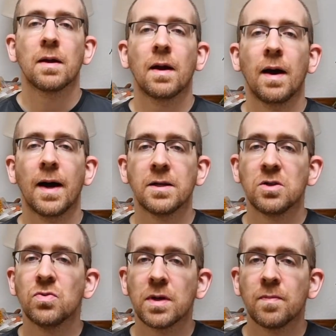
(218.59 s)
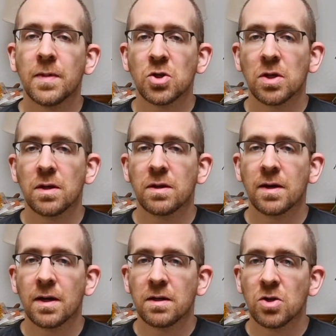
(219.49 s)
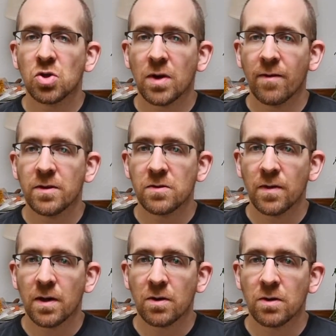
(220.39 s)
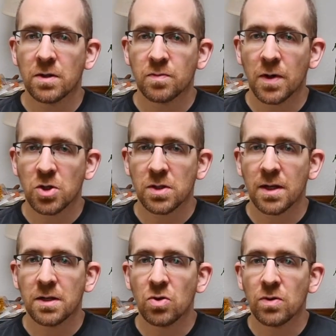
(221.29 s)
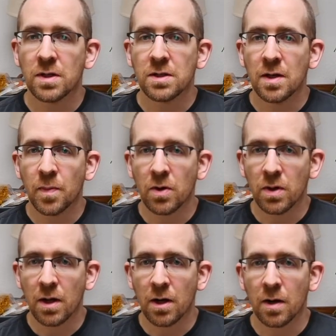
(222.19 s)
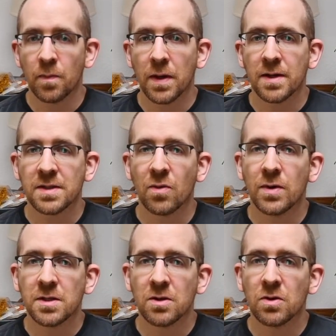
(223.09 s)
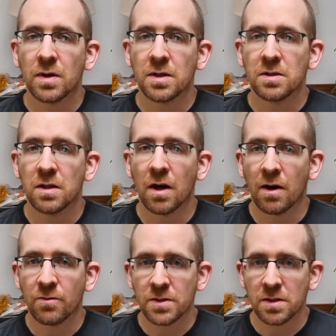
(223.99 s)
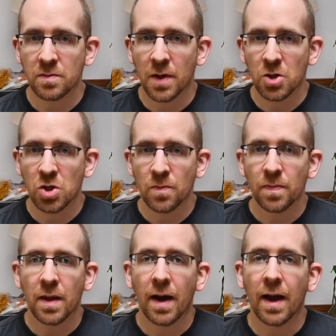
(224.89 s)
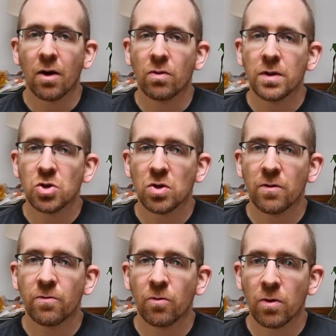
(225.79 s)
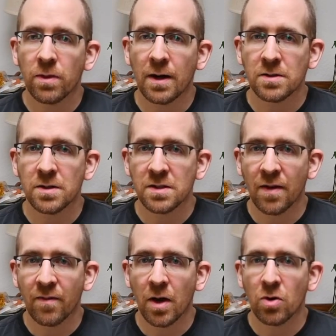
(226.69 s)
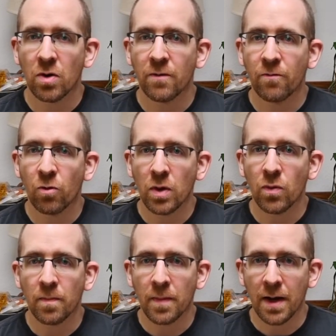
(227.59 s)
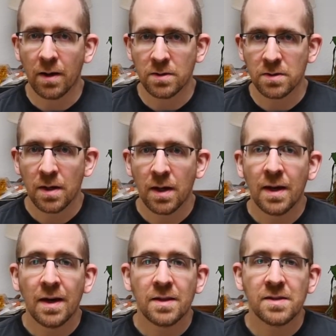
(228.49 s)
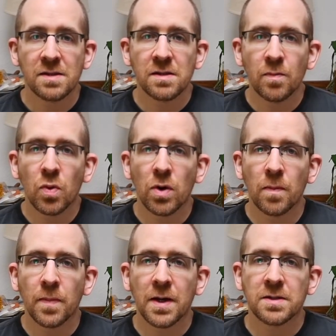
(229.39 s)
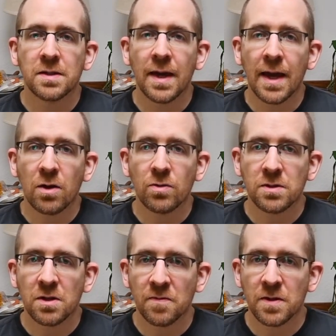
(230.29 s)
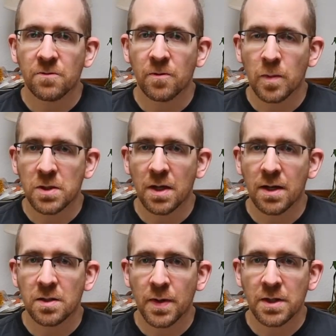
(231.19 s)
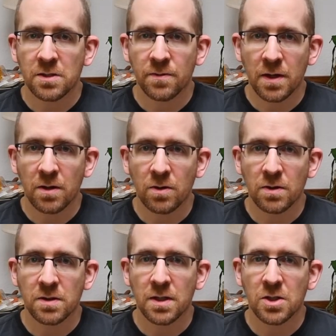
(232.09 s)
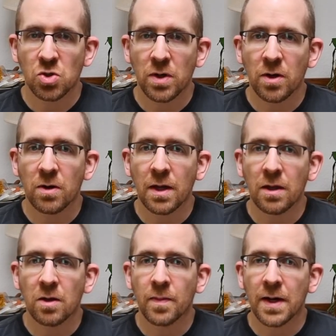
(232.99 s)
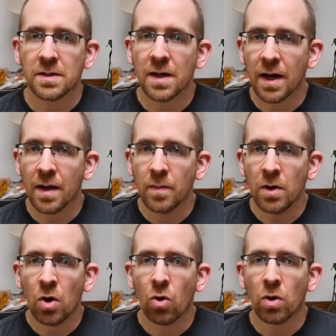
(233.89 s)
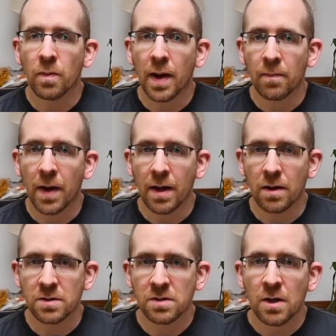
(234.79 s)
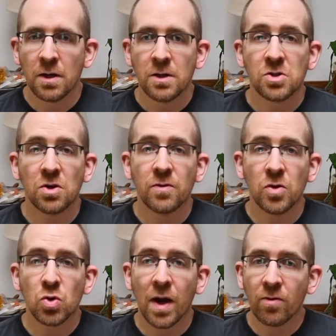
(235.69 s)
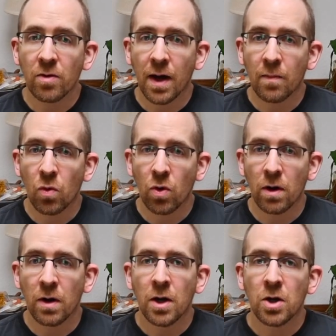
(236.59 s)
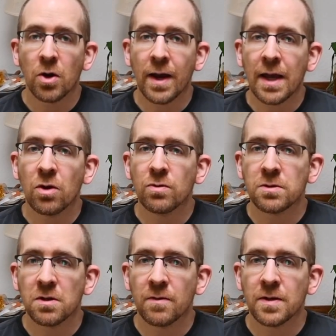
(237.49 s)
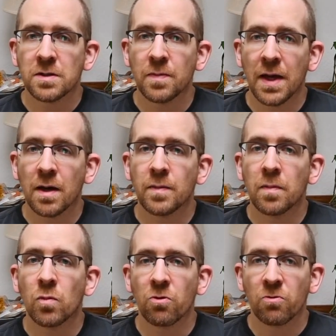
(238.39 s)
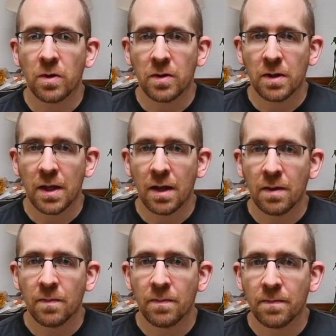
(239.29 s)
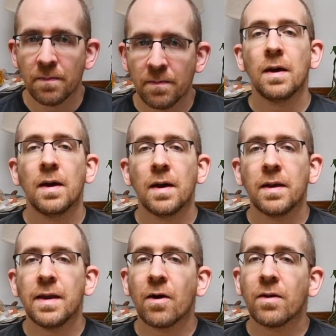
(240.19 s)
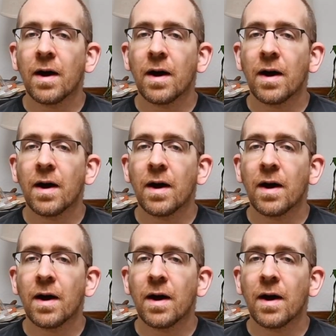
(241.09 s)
I do want to mention that I didn't drive this vehicle as much as I do in a typical year because I wasn't going into the office as much. I only drove 4,741 miles. This is important because the annual service for Mercedes Benz vehicles is triggered either by time or by miles. So if you drive a lot more, your annual service may come up more frequently. Now, not